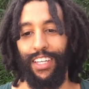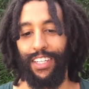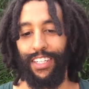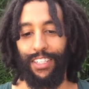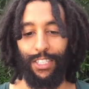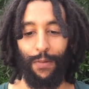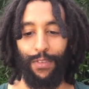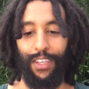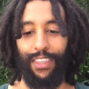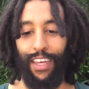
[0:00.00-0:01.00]
It is
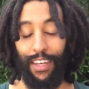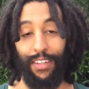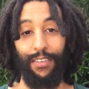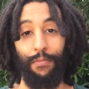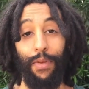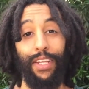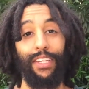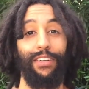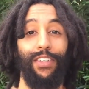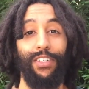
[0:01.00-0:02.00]
something that
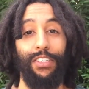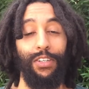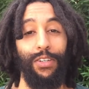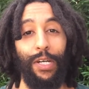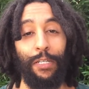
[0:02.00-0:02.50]
many of us do,